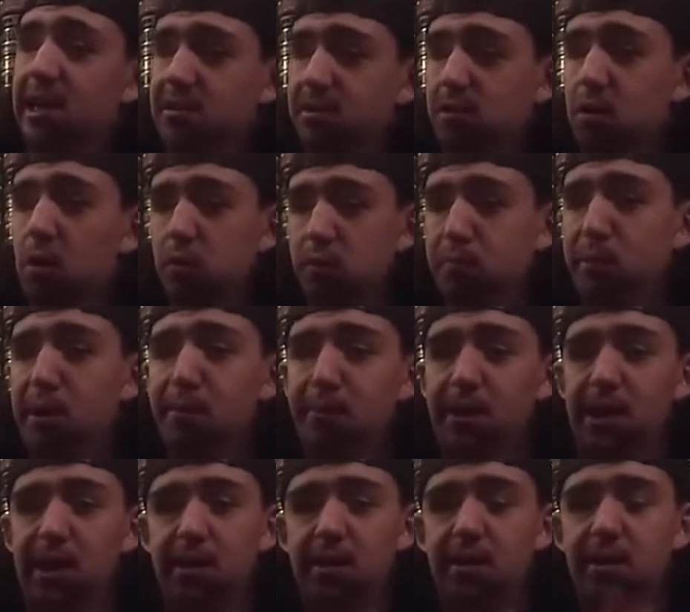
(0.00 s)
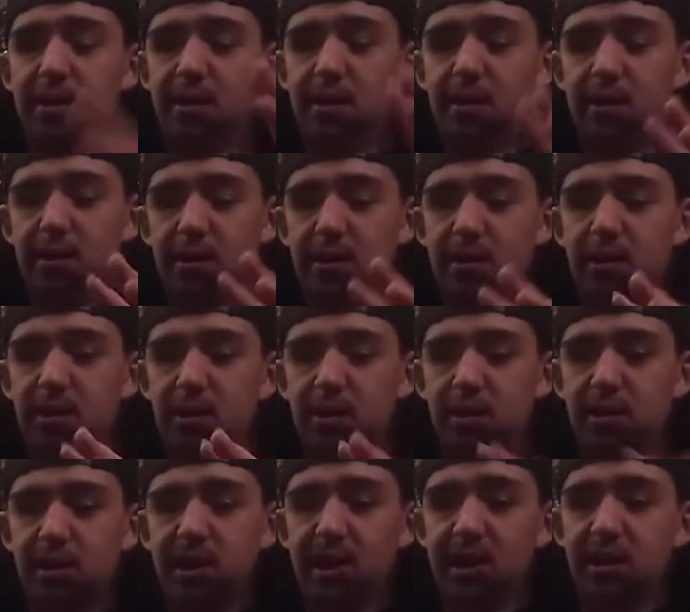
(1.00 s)
of Skull Spearmint.
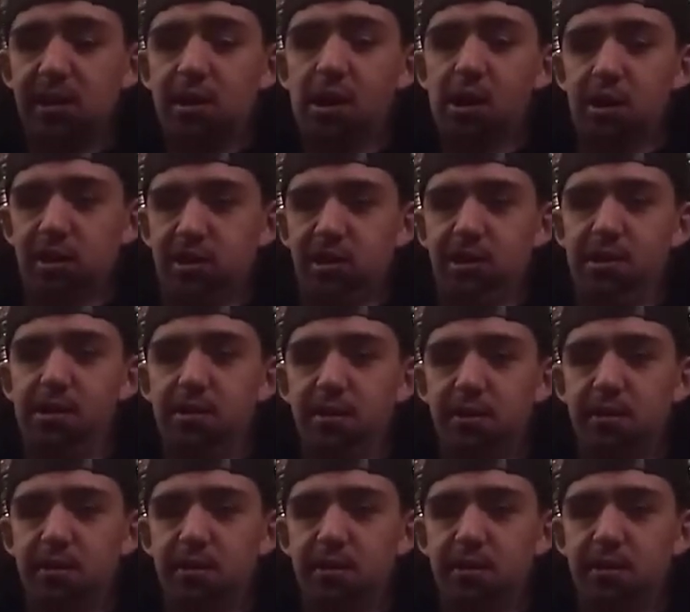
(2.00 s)
Didn't touch it.